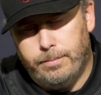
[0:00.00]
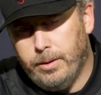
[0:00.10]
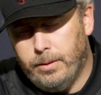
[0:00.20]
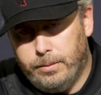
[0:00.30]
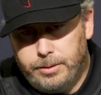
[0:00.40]

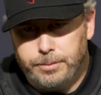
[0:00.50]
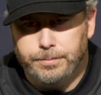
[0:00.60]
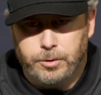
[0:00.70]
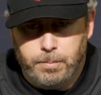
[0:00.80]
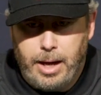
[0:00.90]
you know, these
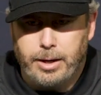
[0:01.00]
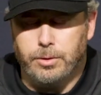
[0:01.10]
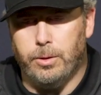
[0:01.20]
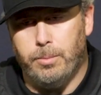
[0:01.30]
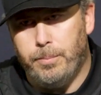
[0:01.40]
dramatic
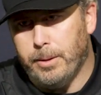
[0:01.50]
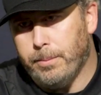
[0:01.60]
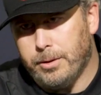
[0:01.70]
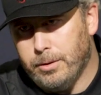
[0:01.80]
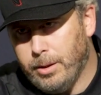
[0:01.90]
stories about big
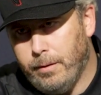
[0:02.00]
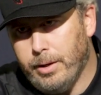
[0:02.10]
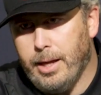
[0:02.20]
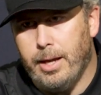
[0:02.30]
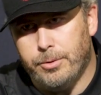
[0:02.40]
picture, but
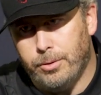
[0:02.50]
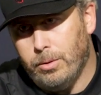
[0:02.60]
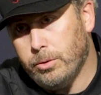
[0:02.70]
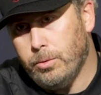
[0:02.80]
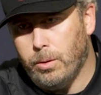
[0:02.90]
every game's their
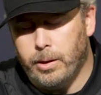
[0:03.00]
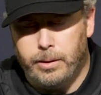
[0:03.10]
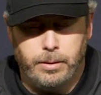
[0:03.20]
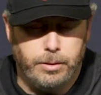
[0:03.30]
own story.